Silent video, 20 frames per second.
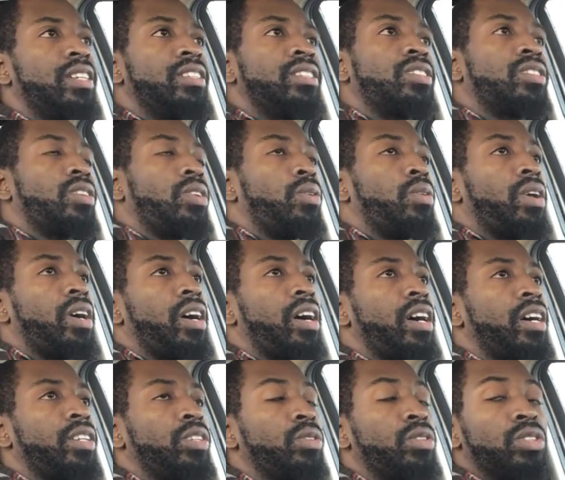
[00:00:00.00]

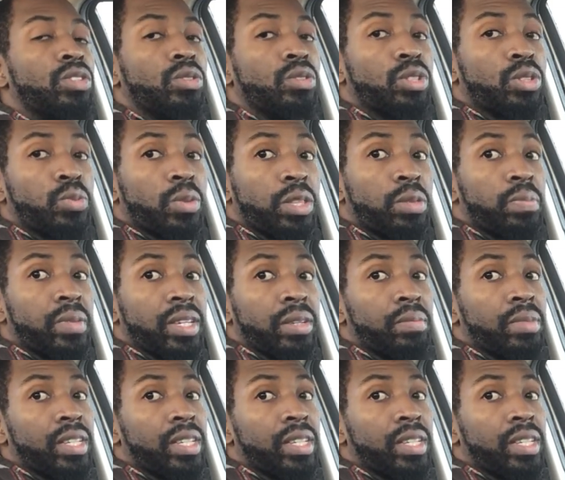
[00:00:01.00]
So you can do this with me